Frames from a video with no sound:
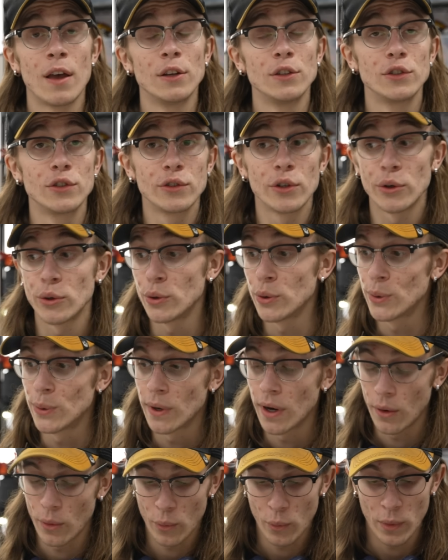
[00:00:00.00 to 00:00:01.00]

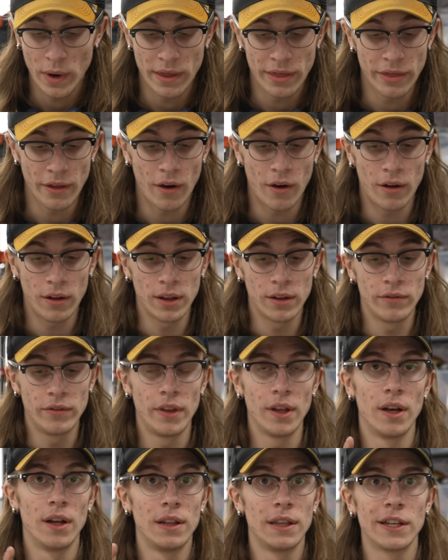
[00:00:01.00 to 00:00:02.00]
So with all of
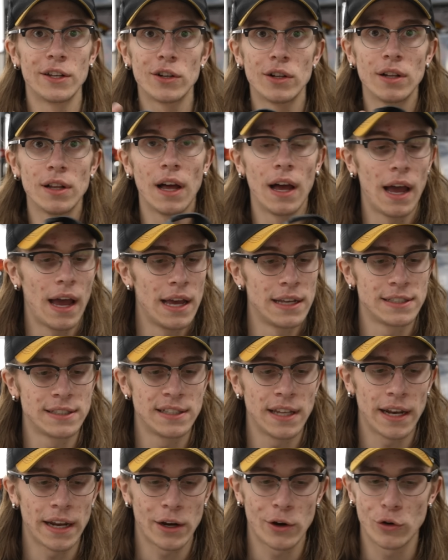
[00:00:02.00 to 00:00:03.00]
the little
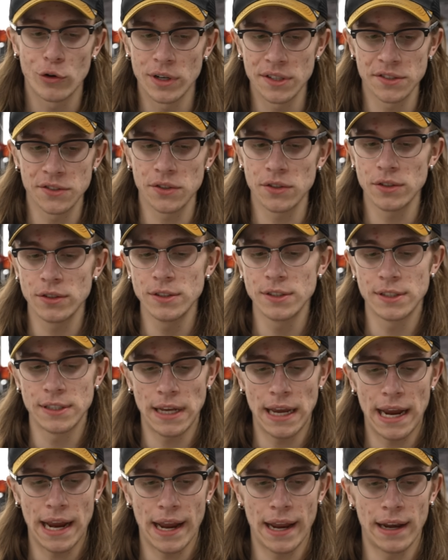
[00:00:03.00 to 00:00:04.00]
aesthetic crystals
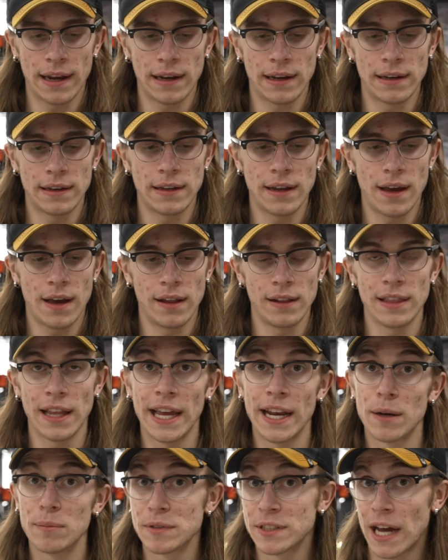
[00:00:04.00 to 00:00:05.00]
and uh,
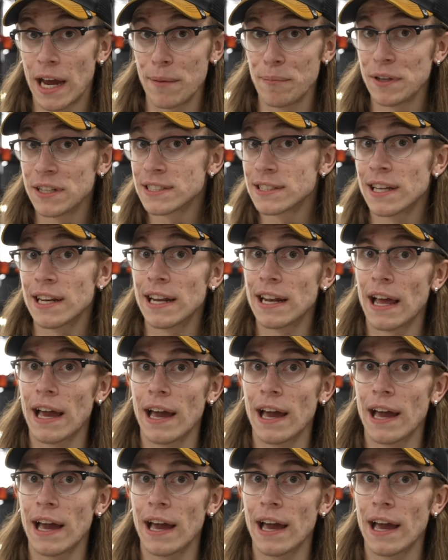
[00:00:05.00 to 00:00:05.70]
light up diamonds that it